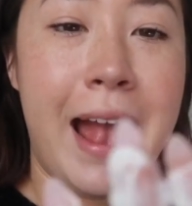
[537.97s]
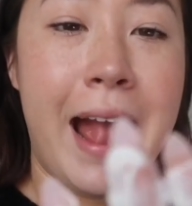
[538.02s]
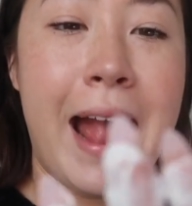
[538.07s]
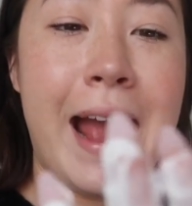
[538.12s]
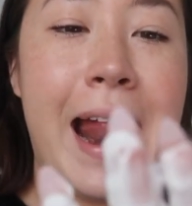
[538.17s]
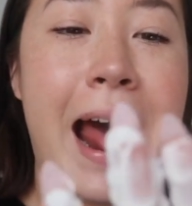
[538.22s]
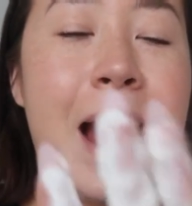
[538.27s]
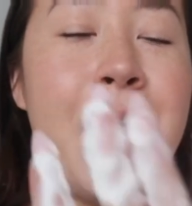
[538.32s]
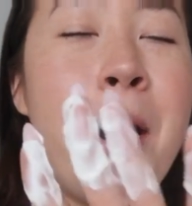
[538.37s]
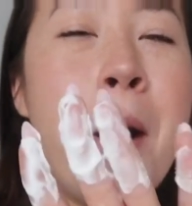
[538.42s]

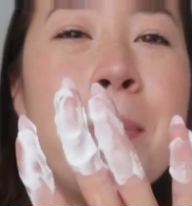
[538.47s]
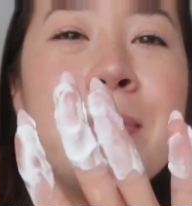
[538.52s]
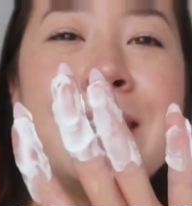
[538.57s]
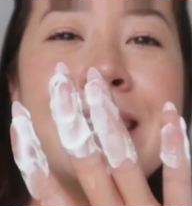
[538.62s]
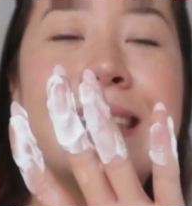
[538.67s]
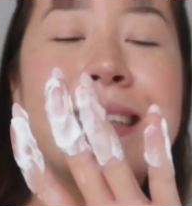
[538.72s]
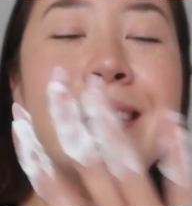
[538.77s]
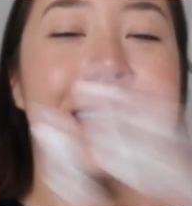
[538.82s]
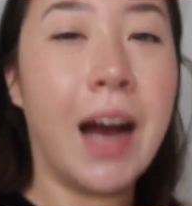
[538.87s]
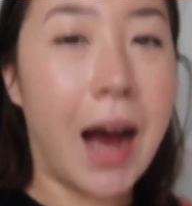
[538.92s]
and I hope
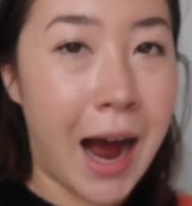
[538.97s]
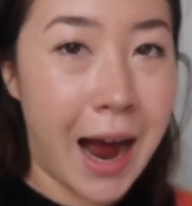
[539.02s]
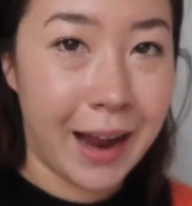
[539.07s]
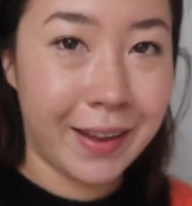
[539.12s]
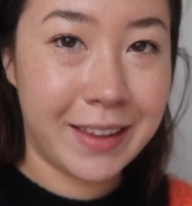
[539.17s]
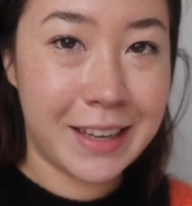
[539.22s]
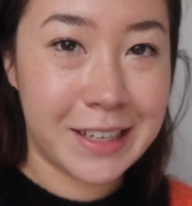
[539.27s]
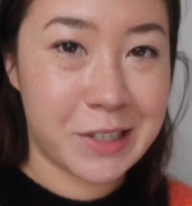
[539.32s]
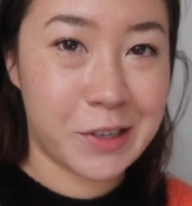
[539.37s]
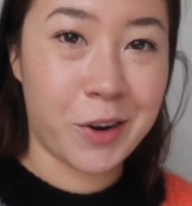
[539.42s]
to
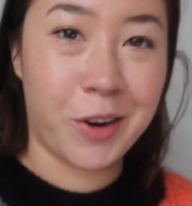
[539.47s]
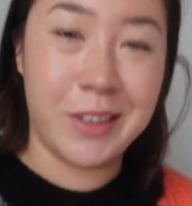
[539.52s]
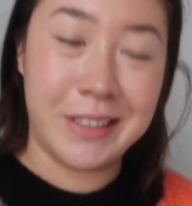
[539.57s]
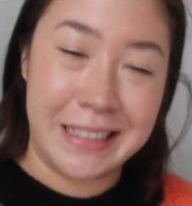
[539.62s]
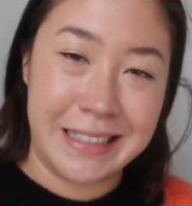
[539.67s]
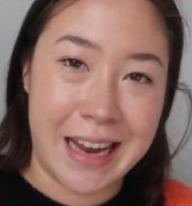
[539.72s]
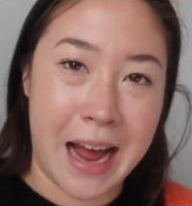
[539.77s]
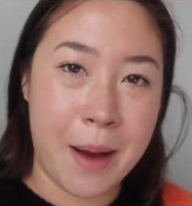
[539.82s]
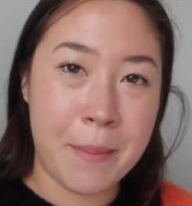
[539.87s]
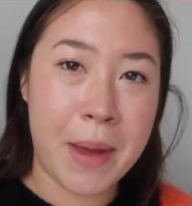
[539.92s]
God this girl
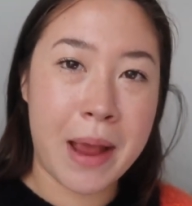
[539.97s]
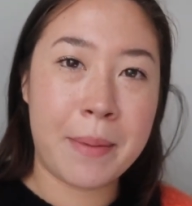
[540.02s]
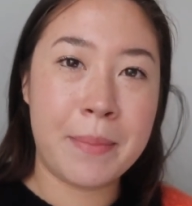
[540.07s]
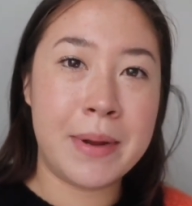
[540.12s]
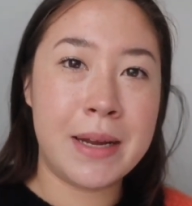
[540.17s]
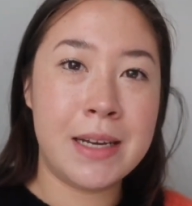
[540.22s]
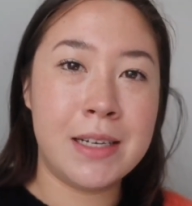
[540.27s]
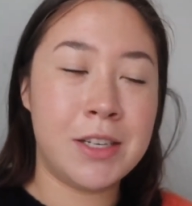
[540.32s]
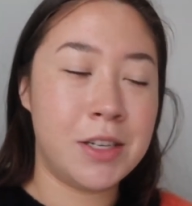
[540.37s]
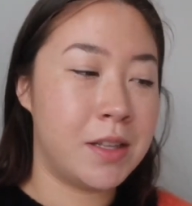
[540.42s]
did not make
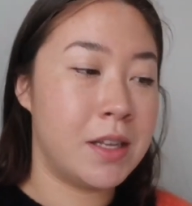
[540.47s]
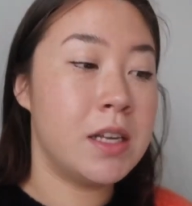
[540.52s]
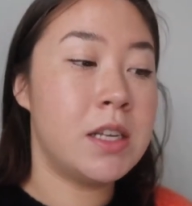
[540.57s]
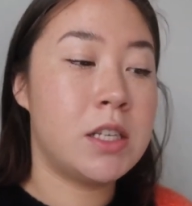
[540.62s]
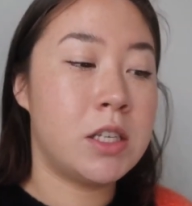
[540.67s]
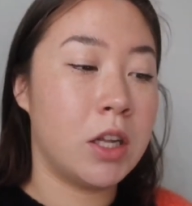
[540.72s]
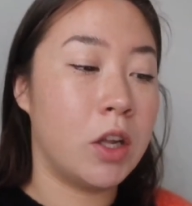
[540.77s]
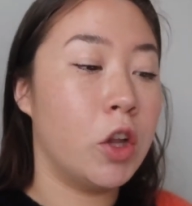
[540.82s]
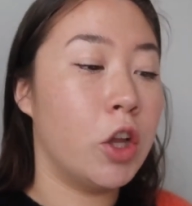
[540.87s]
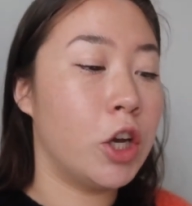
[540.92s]
me do
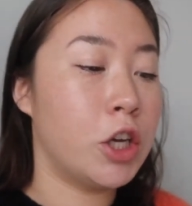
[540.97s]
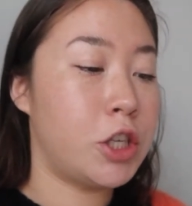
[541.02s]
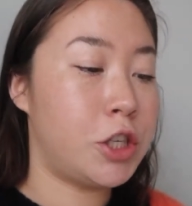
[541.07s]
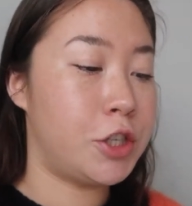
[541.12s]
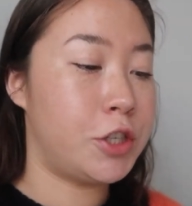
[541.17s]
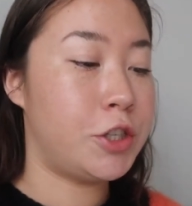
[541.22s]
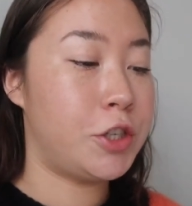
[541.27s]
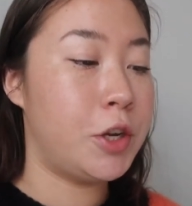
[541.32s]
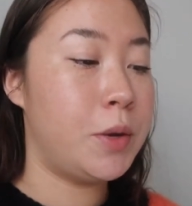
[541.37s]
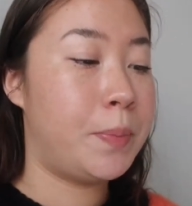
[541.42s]
this to look
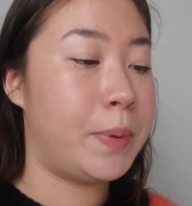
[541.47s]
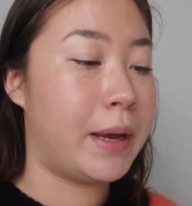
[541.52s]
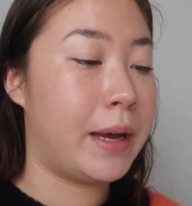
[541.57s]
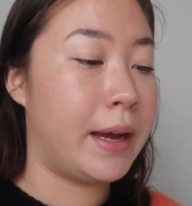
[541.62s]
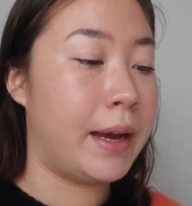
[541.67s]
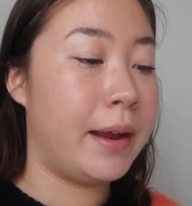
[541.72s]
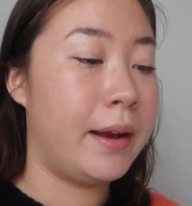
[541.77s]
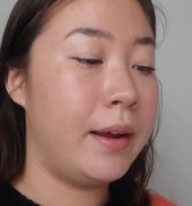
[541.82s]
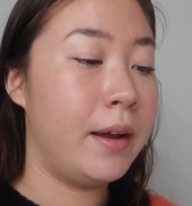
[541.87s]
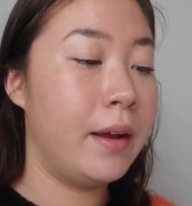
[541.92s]

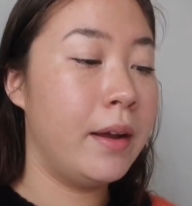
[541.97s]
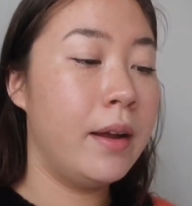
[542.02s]
stupid.